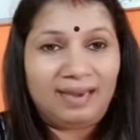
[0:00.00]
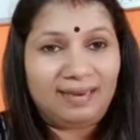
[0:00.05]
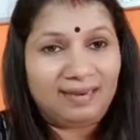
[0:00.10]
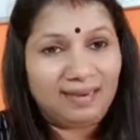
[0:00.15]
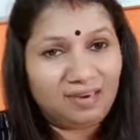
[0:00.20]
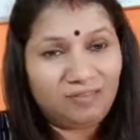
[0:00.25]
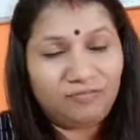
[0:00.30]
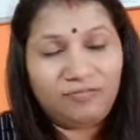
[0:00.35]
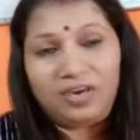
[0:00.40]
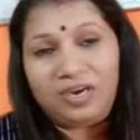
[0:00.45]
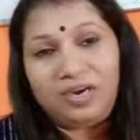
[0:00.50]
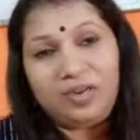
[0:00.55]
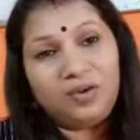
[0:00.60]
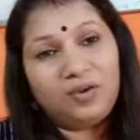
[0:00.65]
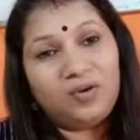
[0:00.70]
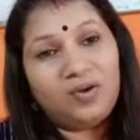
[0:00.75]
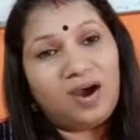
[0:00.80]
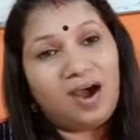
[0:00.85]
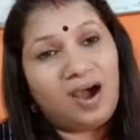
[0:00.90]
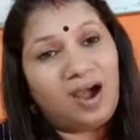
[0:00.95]
In that
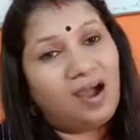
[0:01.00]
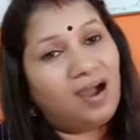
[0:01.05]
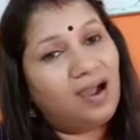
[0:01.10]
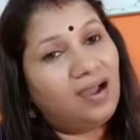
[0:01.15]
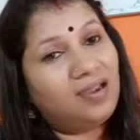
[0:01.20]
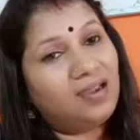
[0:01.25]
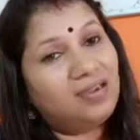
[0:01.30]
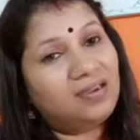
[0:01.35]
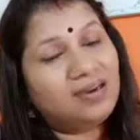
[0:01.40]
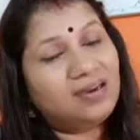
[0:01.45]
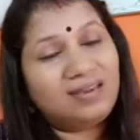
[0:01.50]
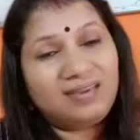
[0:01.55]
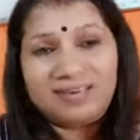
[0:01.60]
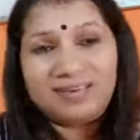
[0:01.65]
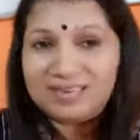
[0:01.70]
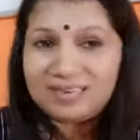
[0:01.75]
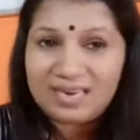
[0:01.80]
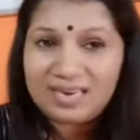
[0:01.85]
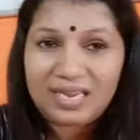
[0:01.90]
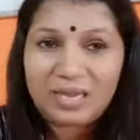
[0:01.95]
video, I
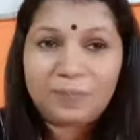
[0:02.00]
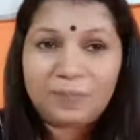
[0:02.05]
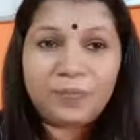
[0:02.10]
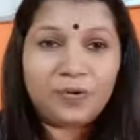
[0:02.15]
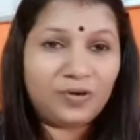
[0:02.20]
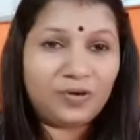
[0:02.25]
clearly